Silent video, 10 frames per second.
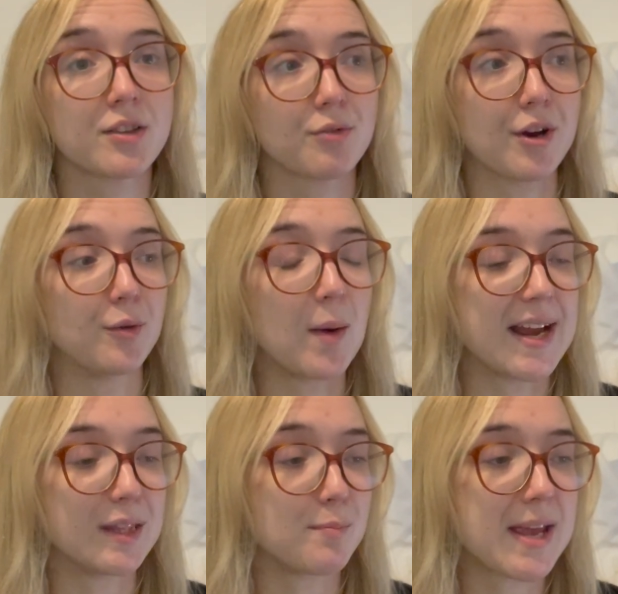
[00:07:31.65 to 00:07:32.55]
thrown away
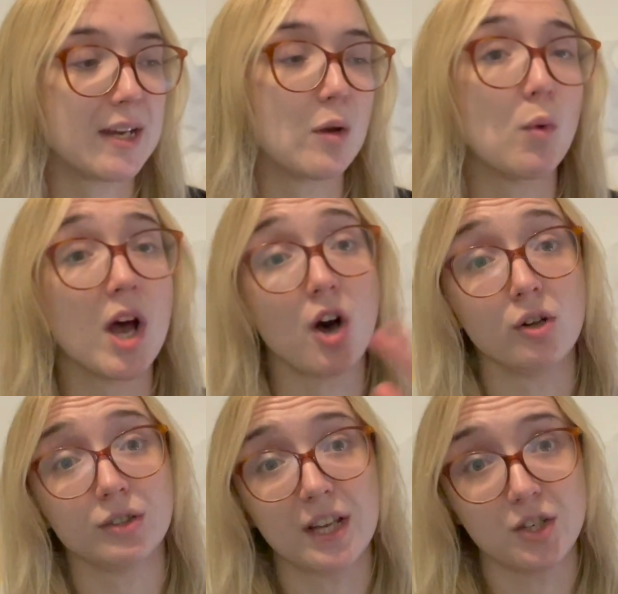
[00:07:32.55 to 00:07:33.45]
in the bin were
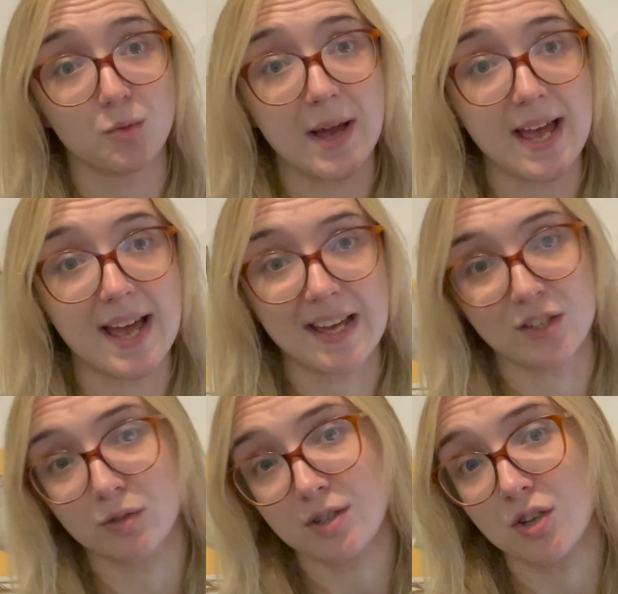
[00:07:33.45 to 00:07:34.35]
old underwear and
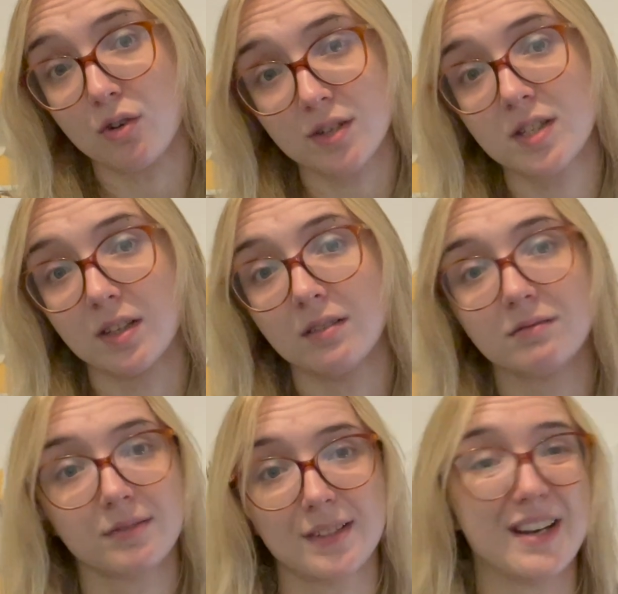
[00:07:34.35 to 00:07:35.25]
old socks that,
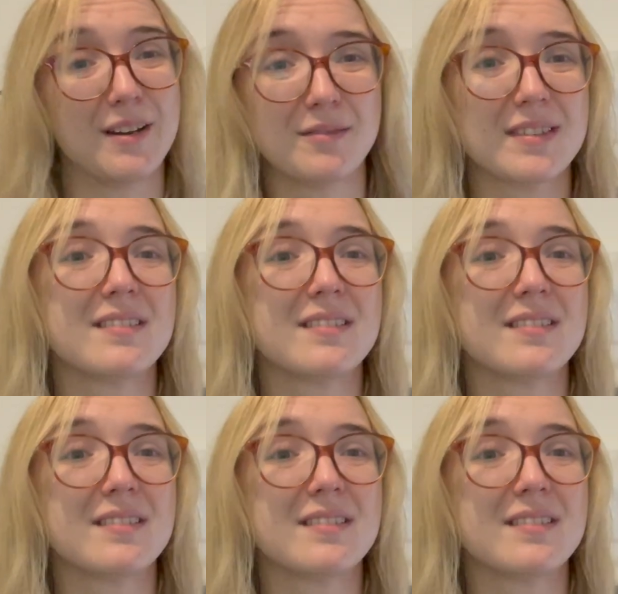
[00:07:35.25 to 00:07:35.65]
you know,